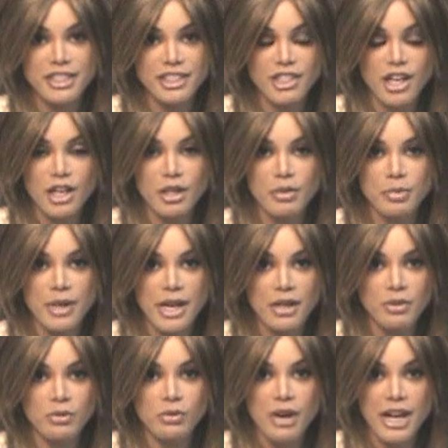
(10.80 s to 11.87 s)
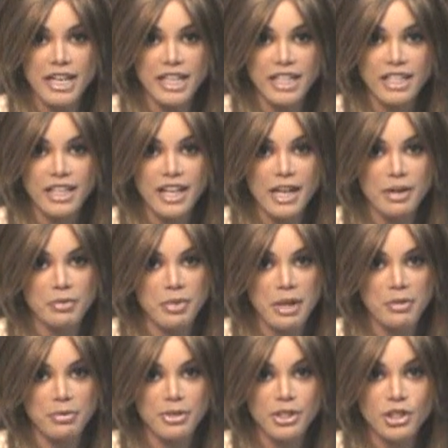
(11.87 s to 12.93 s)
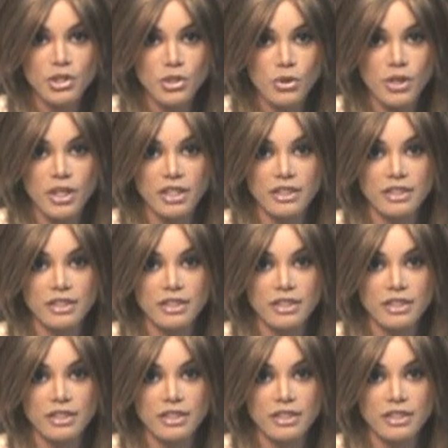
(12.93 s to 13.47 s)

to talk about writing and my book, Torn.